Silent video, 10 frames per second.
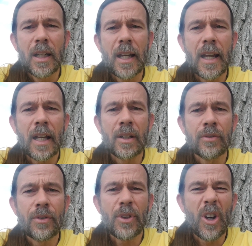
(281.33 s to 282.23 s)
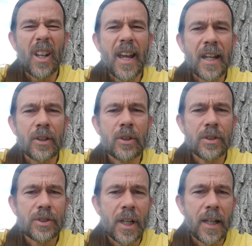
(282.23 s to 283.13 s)
and thought I had a
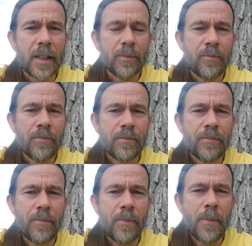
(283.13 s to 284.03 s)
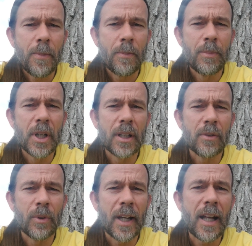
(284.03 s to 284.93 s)
good time. But
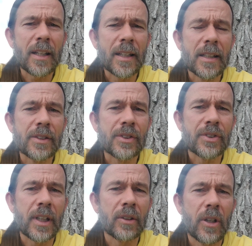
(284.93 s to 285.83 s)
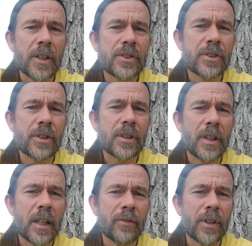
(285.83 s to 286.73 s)
reality is, is I lost
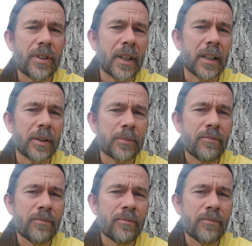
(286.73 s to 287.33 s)
everything.